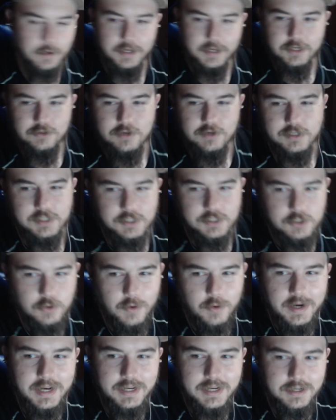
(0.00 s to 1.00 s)
interesting.
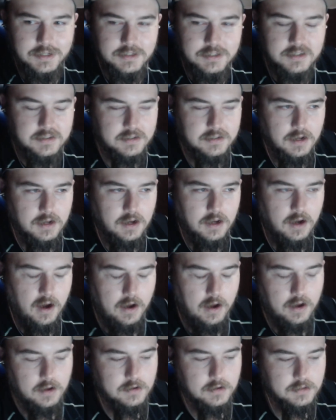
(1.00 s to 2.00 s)
So it is. Uh,
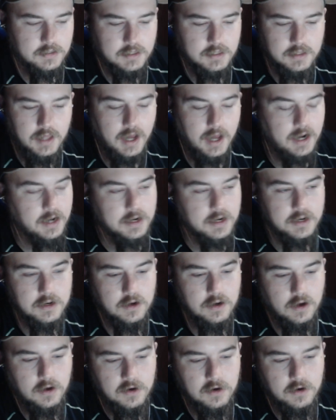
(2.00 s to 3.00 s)
see that I did
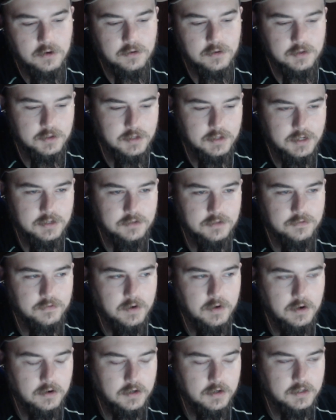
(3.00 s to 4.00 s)
not know. So that is
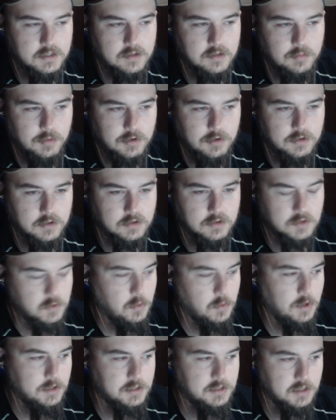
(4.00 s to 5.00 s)
very similar to the
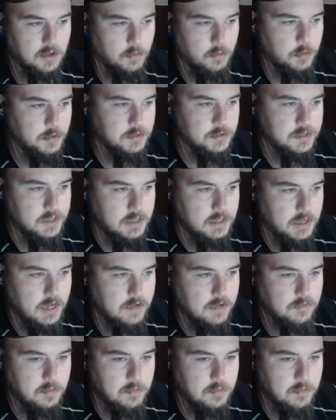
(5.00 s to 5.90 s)
swastika, where you see Native